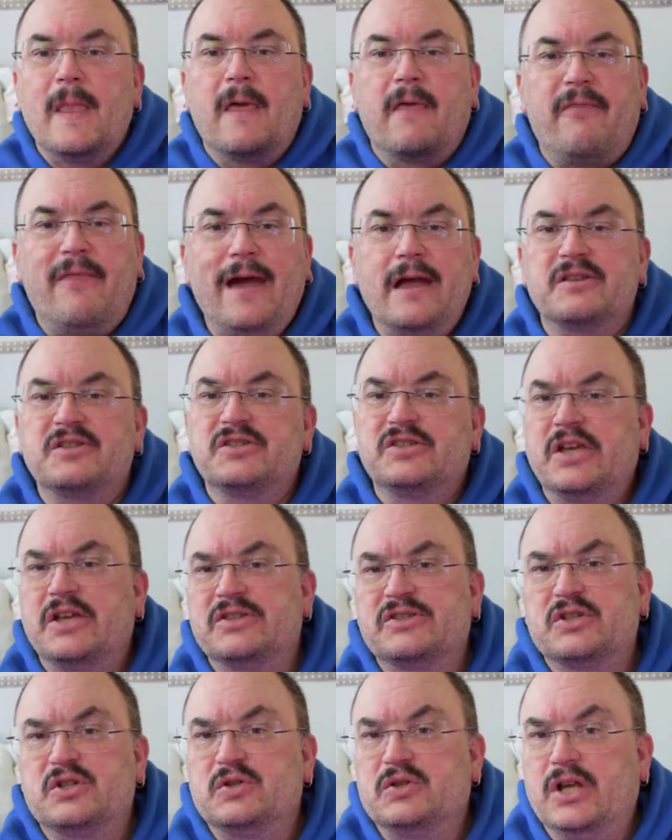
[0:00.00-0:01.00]
that
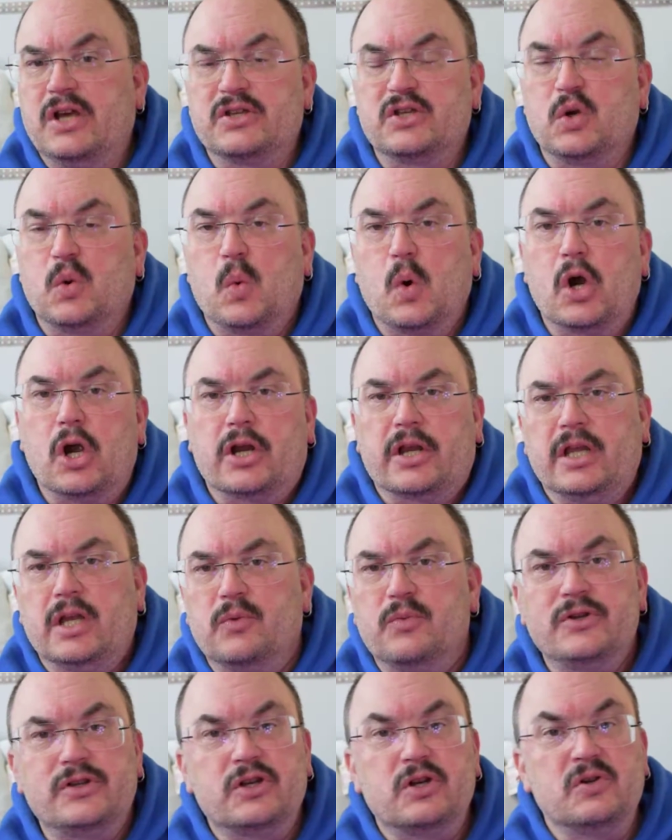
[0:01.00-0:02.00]
sensor doesn't work. It
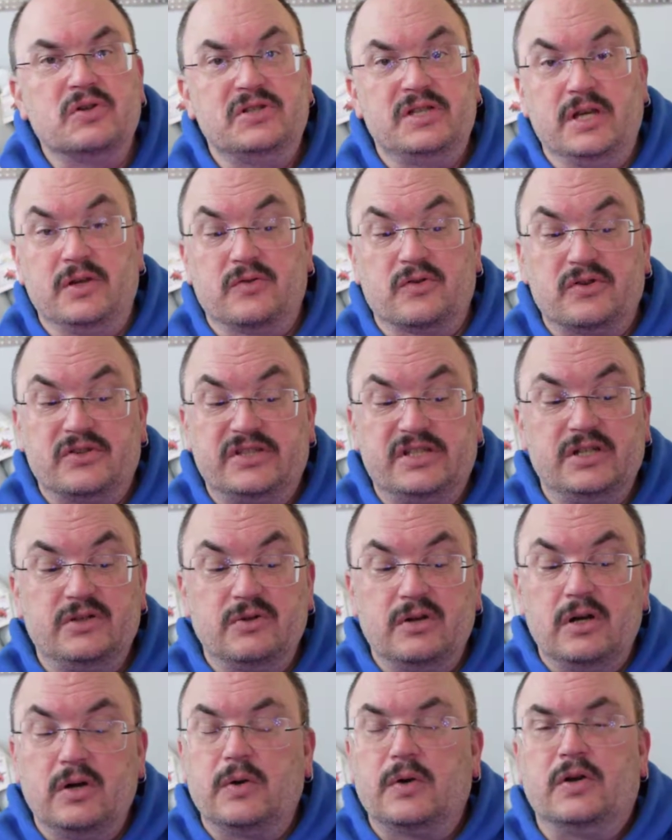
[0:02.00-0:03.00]
returns either
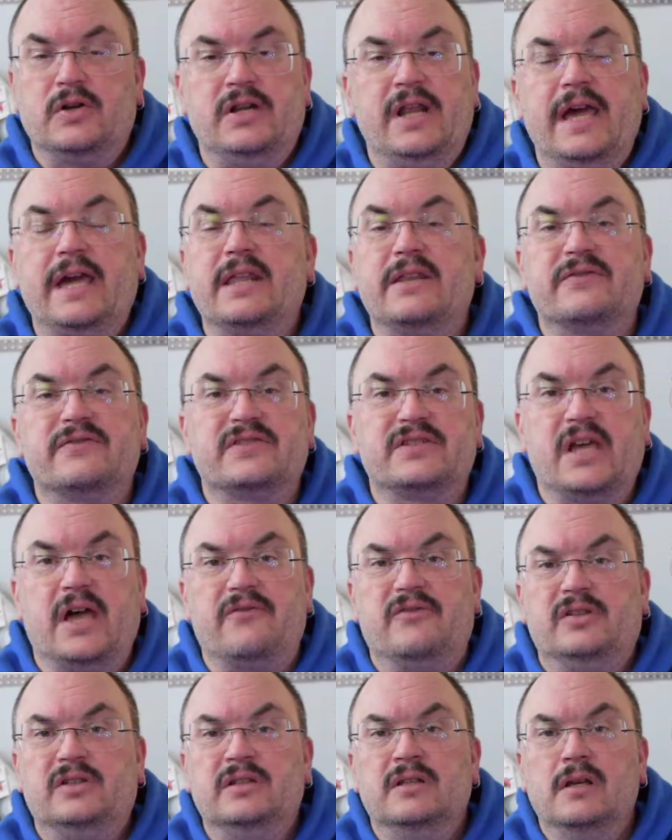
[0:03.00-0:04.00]
0 or
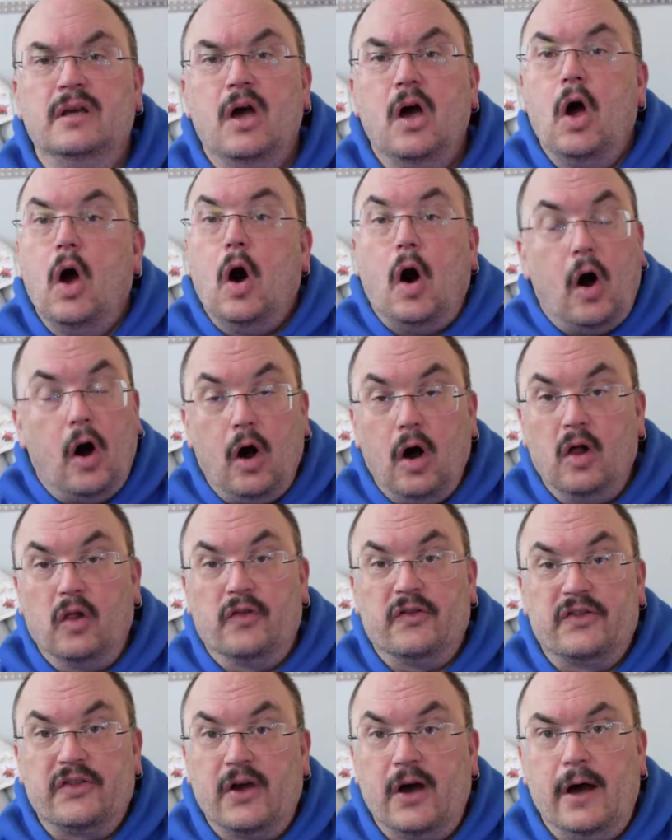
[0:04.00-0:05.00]
-7 all
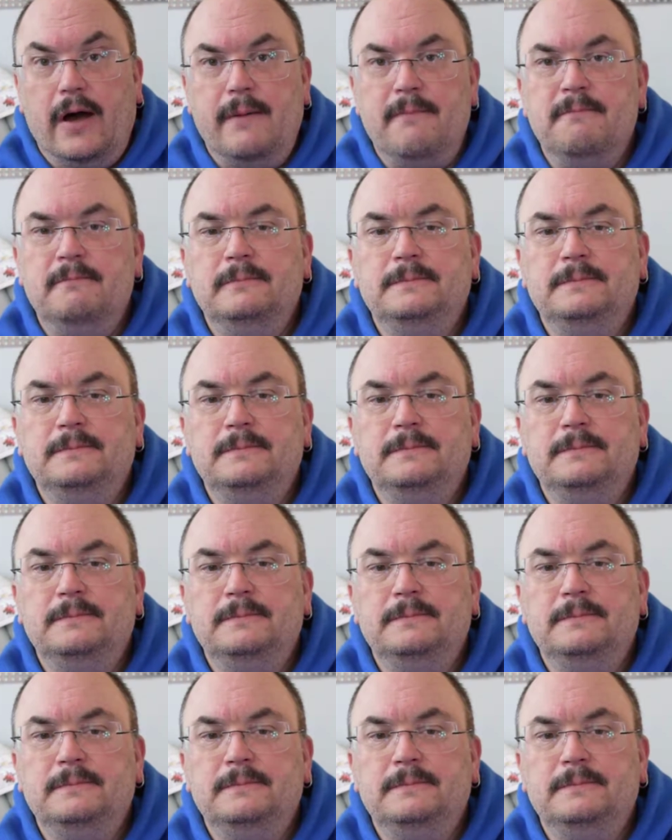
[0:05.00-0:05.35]
the time.